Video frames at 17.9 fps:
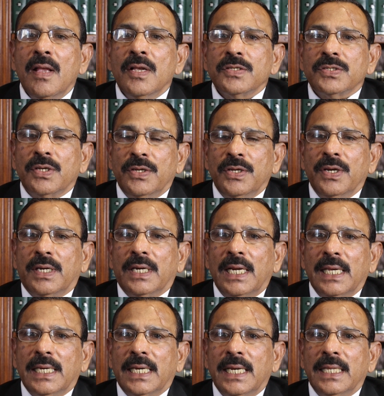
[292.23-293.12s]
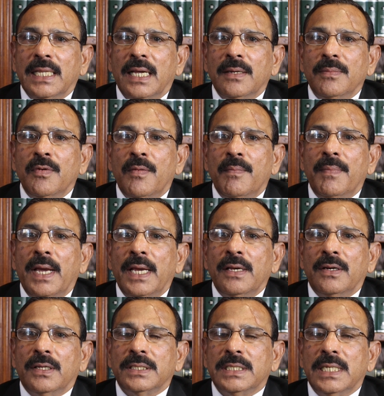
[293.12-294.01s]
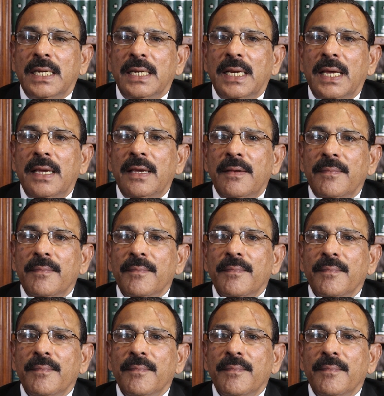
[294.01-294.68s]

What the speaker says: So you click either Mumbai or Chennai,